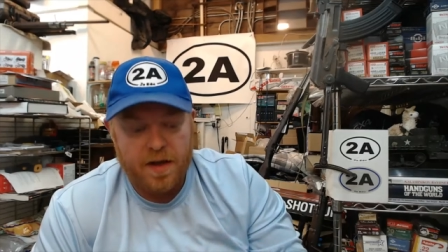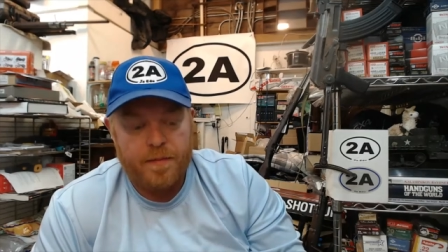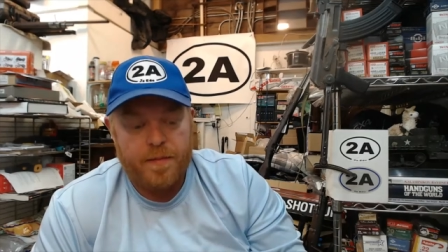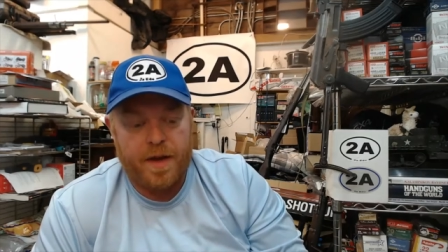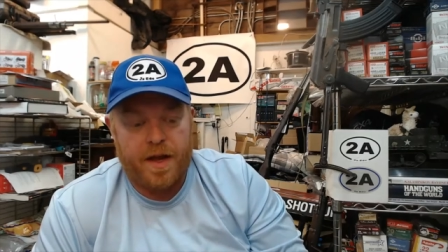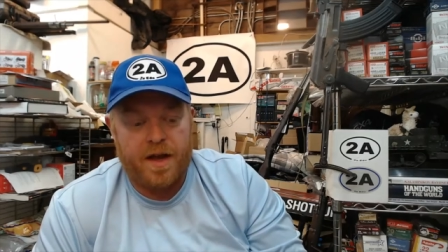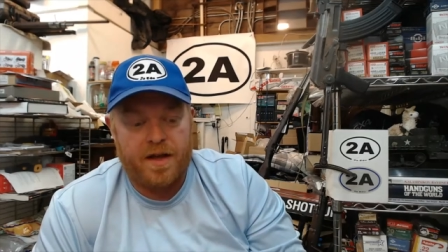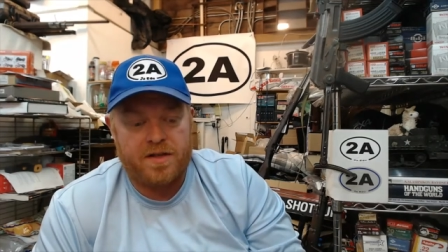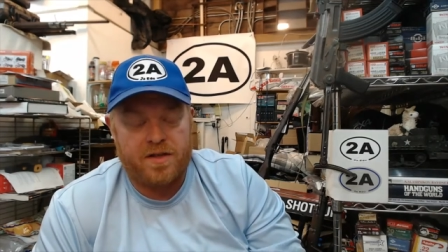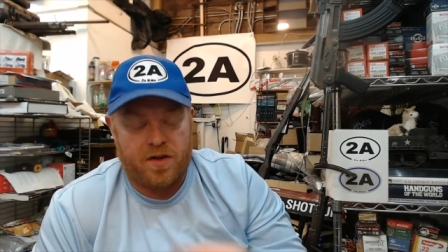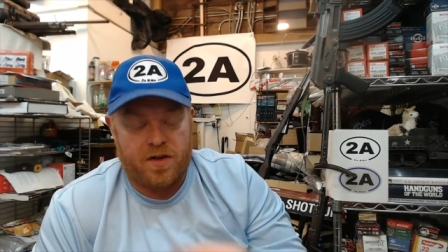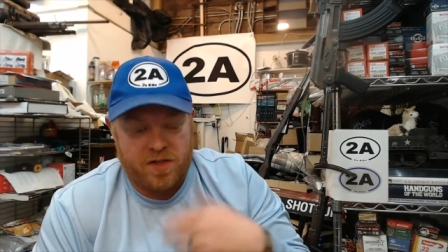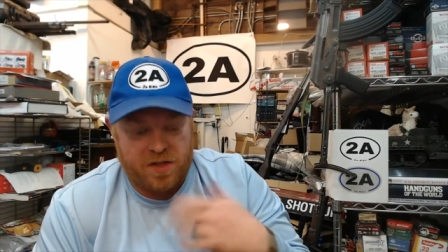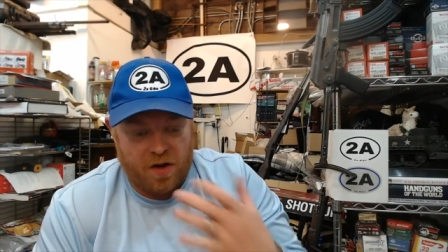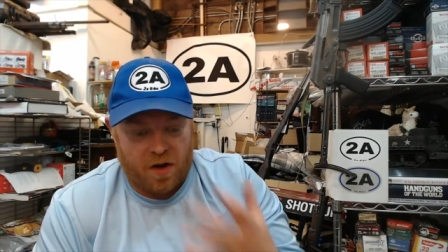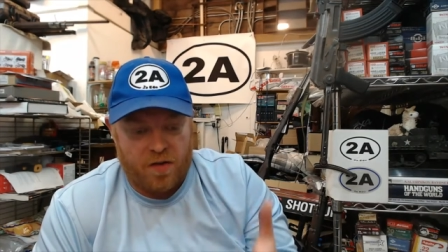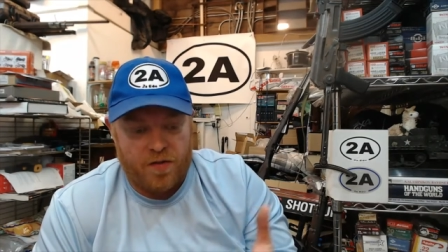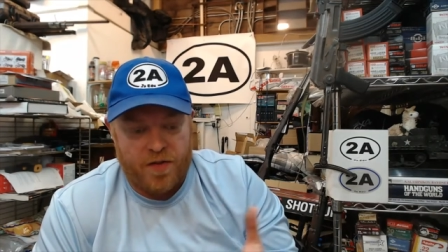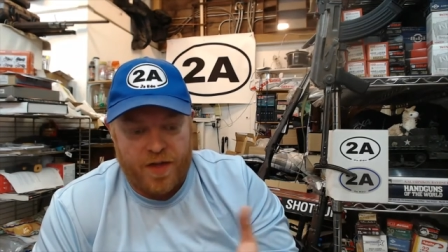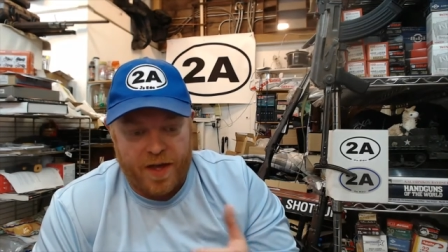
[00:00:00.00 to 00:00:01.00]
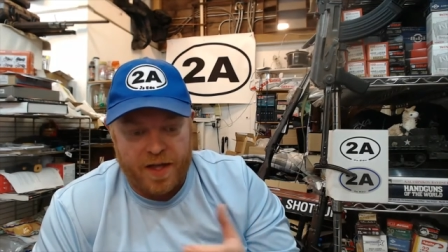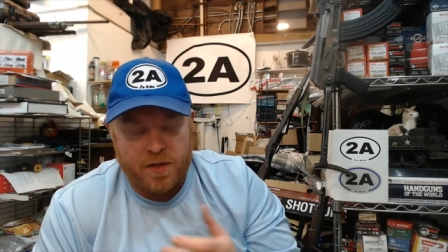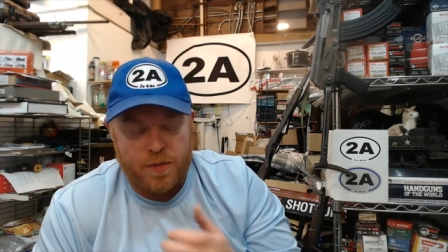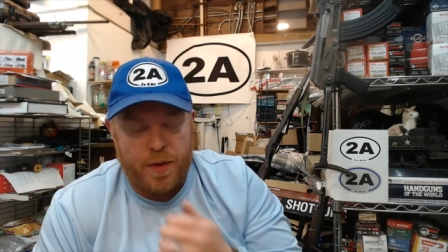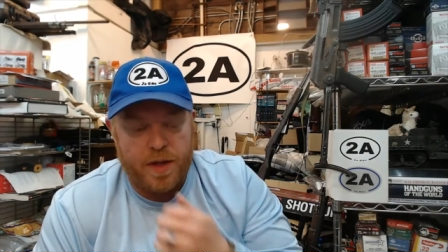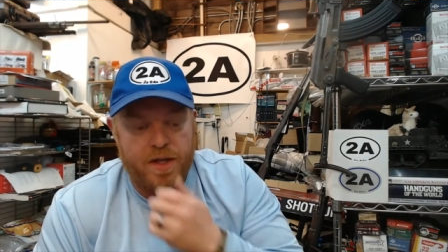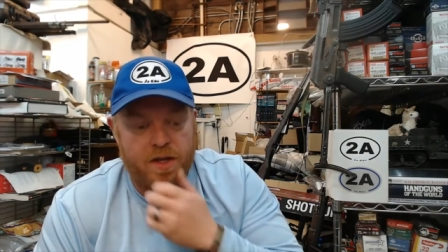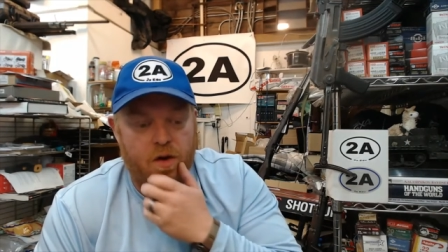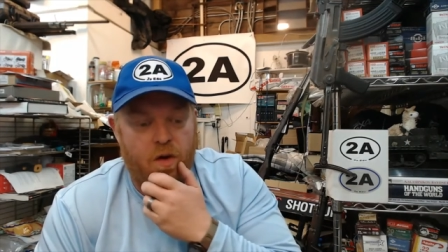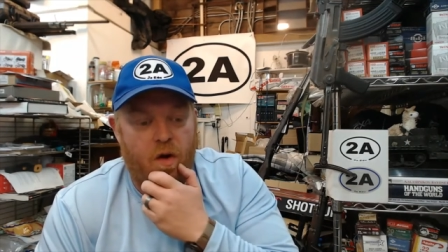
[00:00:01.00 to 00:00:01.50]
because there's certain things
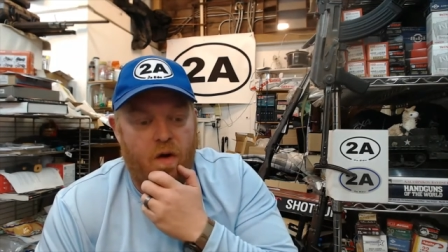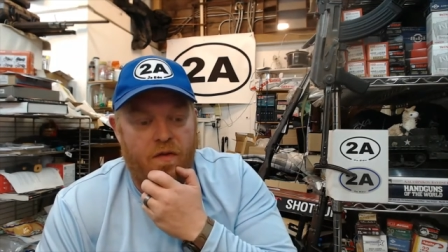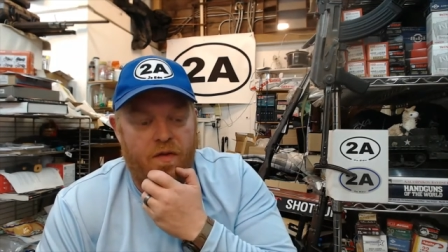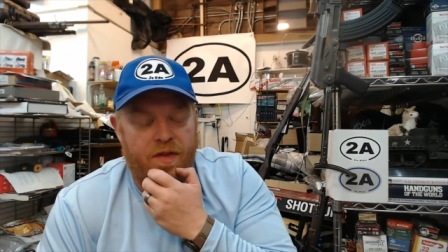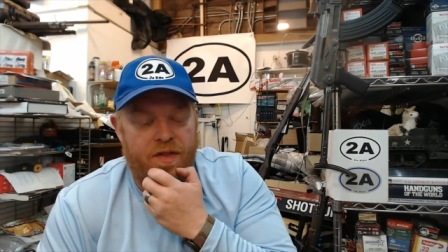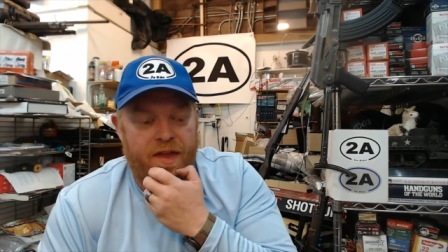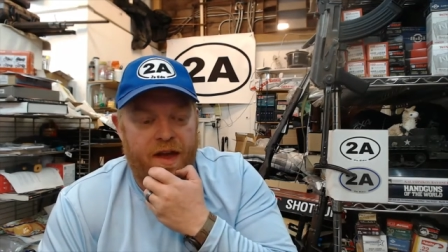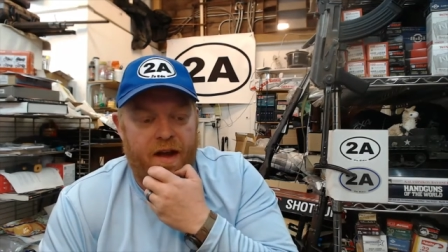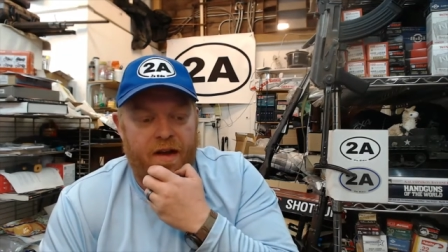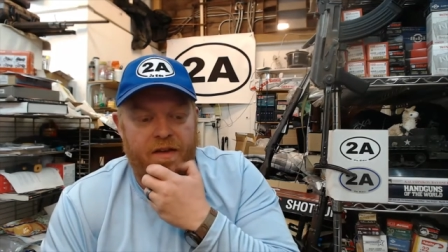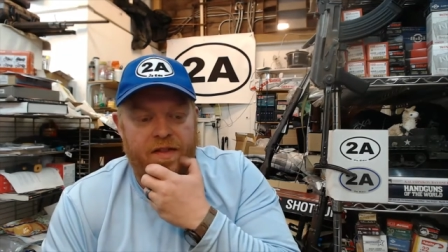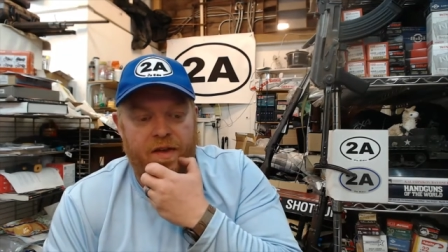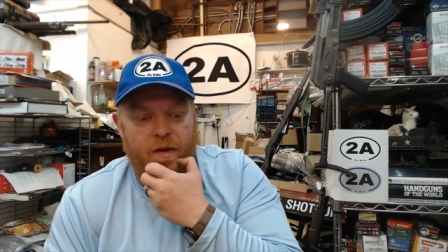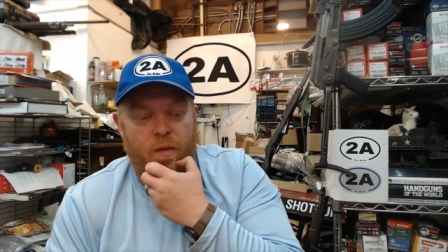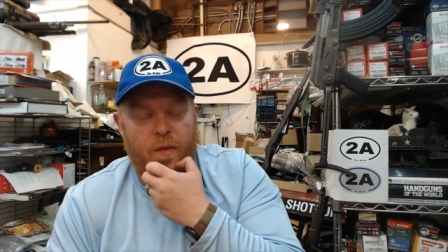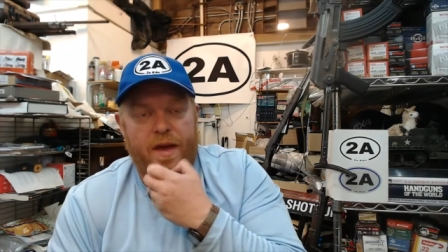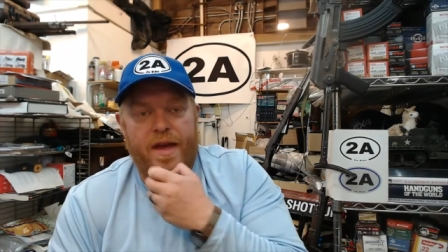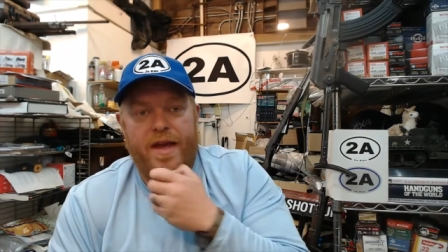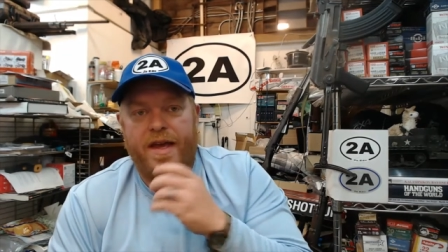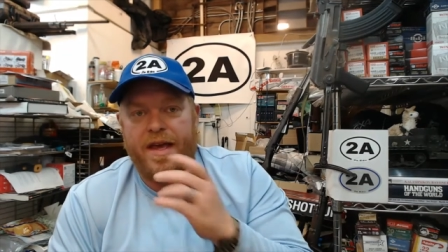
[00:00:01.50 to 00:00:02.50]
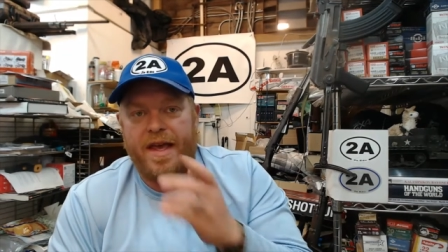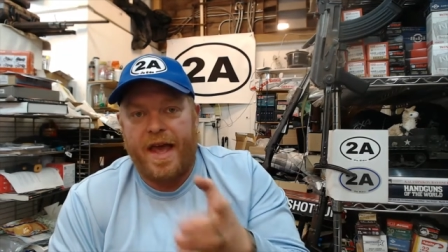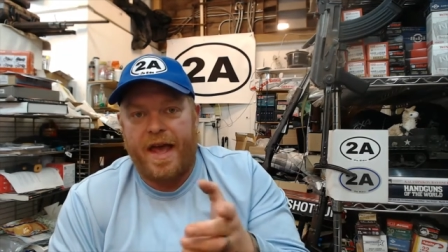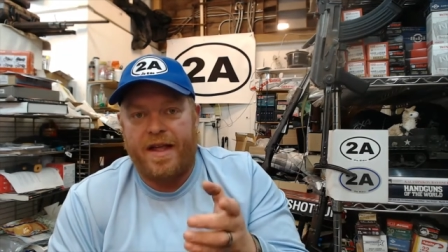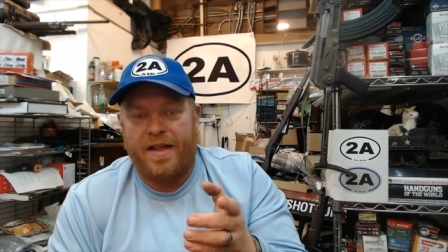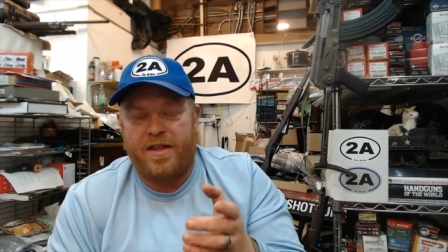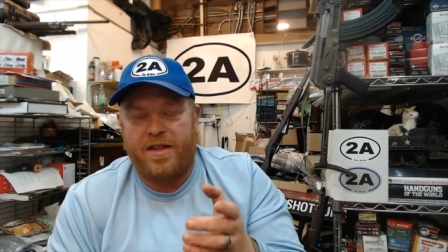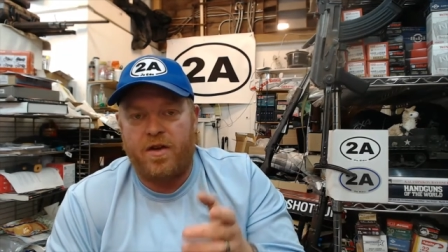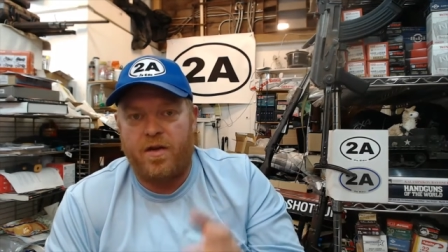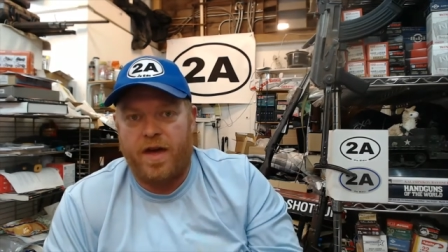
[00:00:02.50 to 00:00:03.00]
we do over there that we
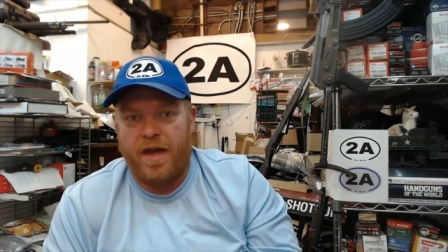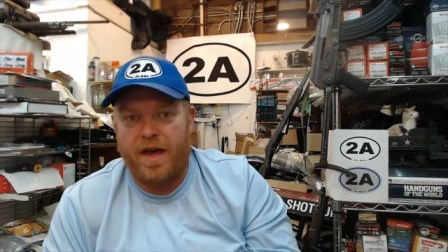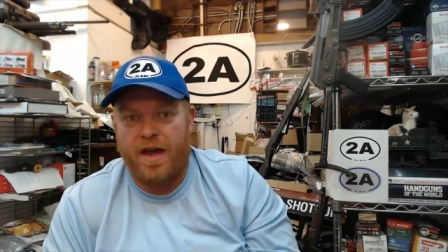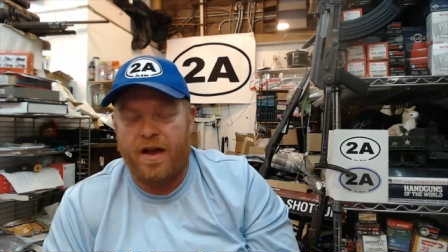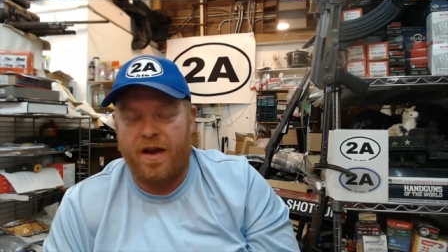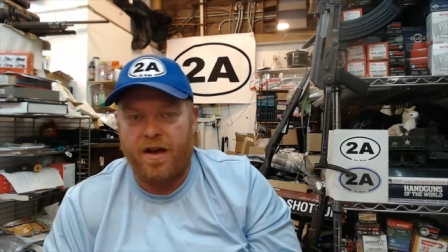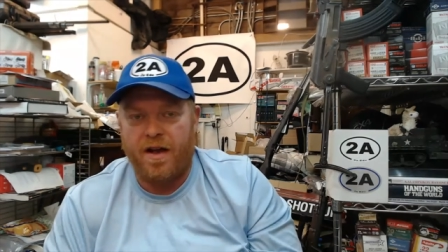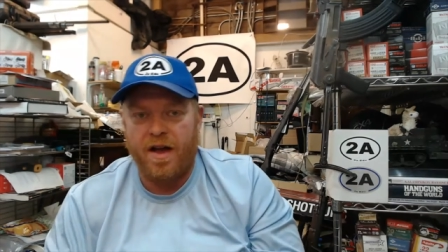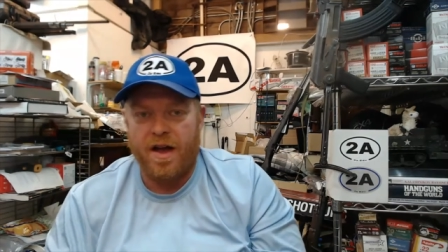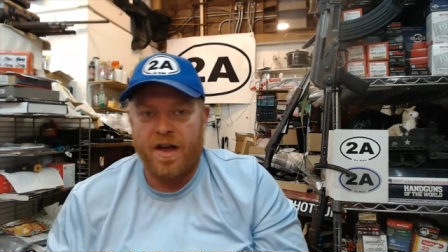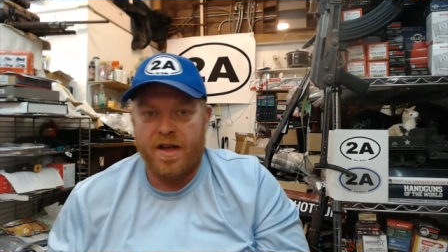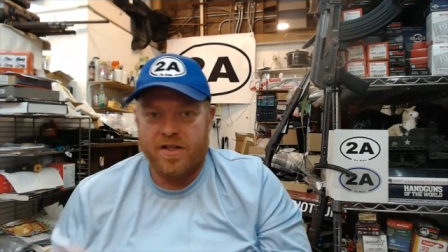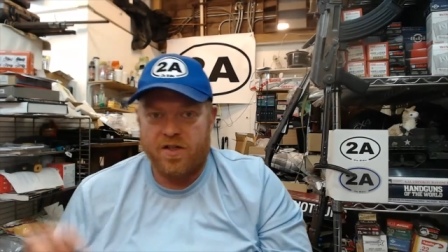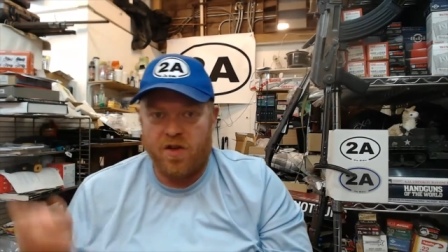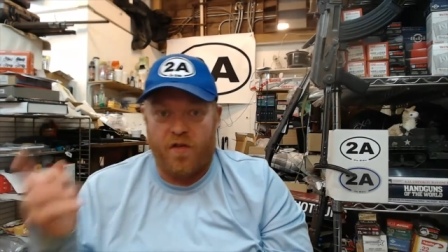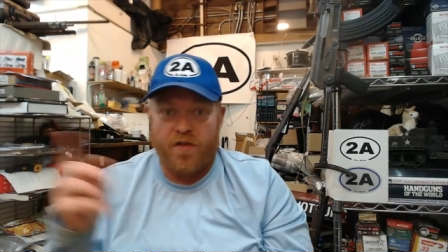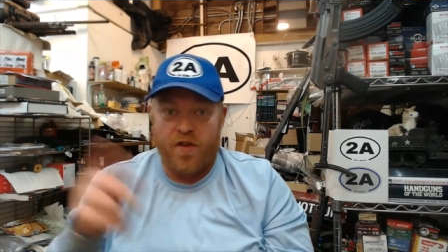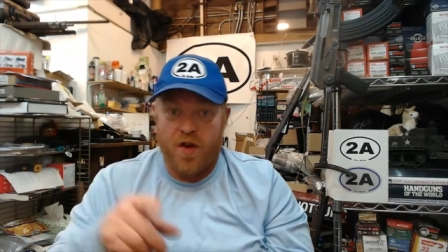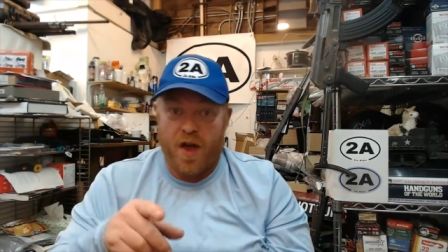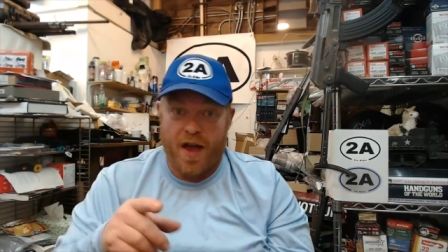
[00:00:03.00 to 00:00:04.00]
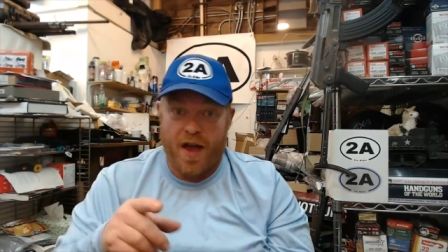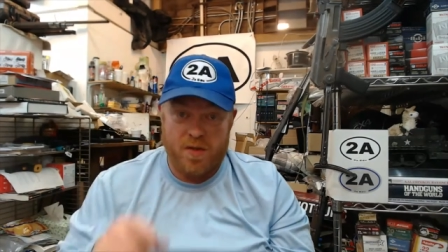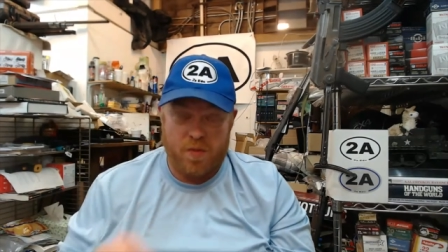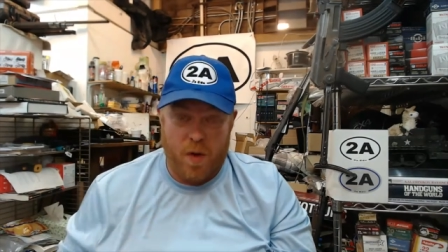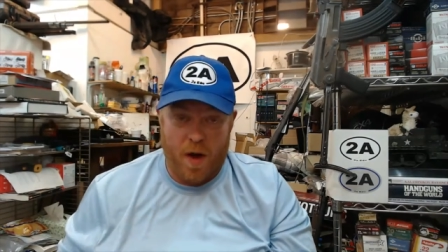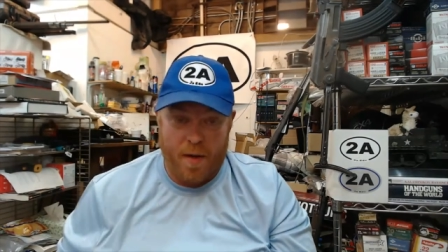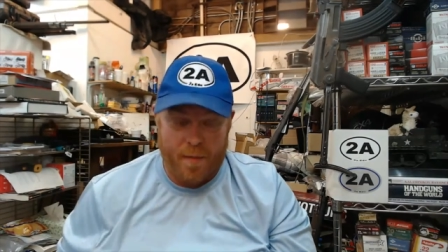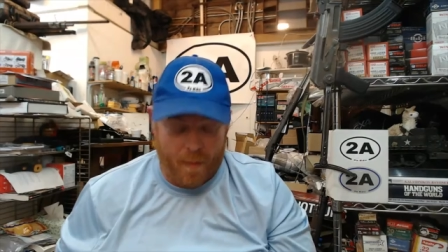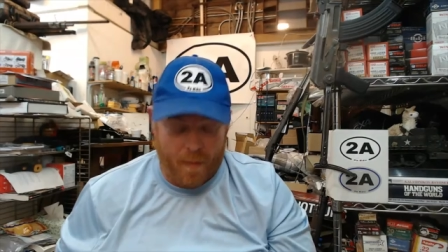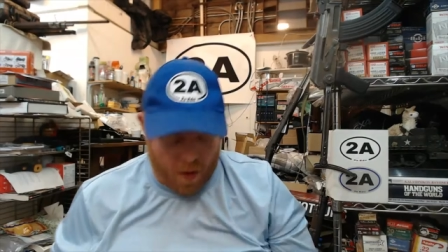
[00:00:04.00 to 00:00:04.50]
can't do here. So if you guys
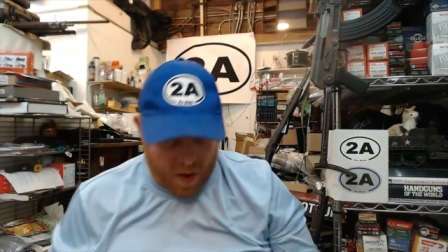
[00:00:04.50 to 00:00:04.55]
want more